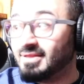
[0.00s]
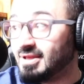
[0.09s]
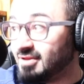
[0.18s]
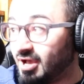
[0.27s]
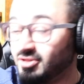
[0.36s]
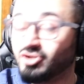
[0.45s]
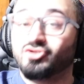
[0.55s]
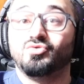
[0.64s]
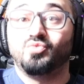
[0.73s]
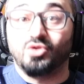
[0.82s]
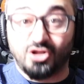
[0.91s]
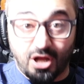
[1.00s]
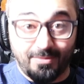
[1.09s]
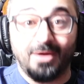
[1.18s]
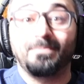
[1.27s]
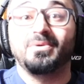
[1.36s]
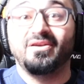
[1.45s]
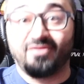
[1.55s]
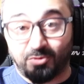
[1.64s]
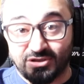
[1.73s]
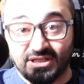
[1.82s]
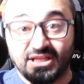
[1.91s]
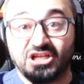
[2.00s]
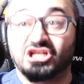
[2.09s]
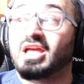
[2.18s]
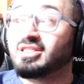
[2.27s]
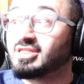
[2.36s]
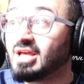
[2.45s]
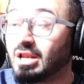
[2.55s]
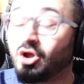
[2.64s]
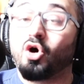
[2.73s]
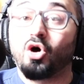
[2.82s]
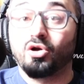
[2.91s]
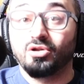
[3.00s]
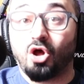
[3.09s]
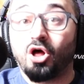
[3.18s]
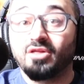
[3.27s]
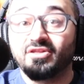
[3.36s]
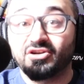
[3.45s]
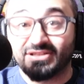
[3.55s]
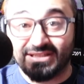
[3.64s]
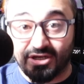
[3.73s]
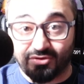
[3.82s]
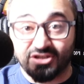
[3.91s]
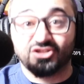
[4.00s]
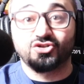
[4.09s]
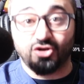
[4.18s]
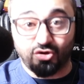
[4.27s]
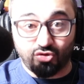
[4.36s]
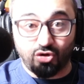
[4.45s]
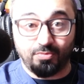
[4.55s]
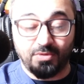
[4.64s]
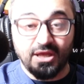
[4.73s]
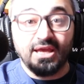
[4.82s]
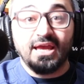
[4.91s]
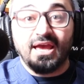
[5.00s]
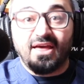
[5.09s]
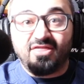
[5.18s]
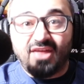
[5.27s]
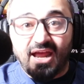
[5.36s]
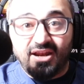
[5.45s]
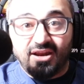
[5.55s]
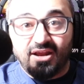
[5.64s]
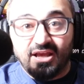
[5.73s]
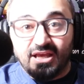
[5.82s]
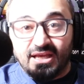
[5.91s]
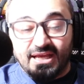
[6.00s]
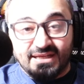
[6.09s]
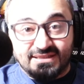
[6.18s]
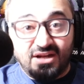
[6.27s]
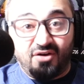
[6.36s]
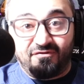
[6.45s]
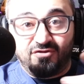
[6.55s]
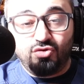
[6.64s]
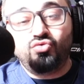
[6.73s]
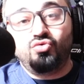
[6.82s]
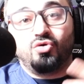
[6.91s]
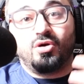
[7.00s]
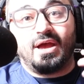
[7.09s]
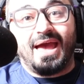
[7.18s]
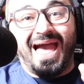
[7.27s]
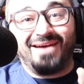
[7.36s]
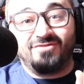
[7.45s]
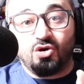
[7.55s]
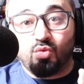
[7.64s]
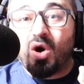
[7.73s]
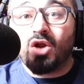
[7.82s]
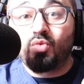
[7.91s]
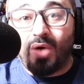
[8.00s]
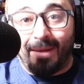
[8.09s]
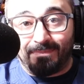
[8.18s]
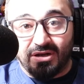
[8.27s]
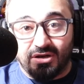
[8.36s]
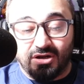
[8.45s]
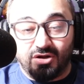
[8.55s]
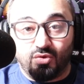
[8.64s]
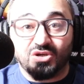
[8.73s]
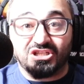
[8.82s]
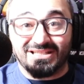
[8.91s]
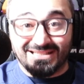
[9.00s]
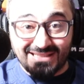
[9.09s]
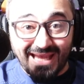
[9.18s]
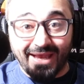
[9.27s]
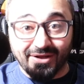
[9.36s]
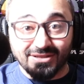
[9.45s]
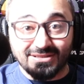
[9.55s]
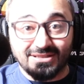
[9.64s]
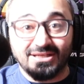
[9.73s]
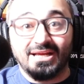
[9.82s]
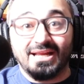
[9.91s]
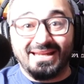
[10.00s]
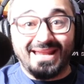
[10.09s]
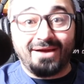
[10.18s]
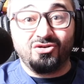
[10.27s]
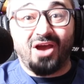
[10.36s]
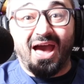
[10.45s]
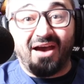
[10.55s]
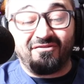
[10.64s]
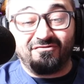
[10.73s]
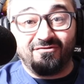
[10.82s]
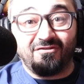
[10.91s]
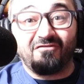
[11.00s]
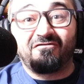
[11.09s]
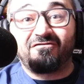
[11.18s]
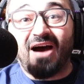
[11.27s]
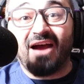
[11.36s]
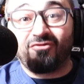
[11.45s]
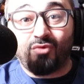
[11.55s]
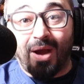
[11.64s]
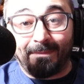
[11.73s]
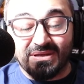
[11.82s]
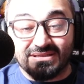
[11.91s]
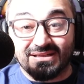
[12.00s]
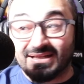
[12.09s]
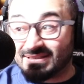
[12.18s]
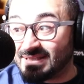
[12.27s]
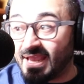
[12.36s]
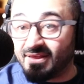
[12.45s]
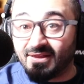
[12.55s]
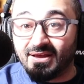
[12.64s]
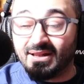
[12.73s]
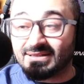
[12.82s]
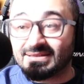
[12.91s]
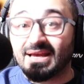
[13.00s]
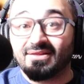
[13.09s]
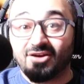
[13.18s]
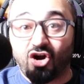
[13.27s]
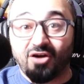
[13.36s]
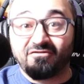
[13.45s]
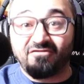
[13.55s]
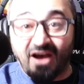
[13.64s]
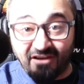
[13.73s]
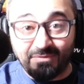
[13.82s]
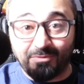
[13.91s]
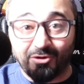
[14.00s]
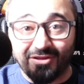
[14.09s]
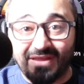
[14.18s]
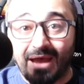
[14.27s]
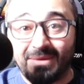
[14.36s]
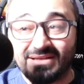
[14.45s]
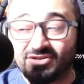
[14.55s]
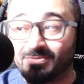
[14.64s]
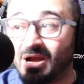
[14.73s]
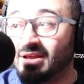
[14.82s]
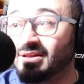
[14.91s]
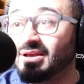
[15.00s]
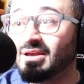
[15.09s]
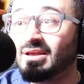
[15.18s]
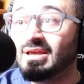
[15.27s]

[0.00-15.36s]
And then the other dude will come up, give a presentation, and tell all their secrets to the group. Then, instead of you having one weapon, which is sales, now you have 5 weapons. Let's say there are 5 people in that mastermind,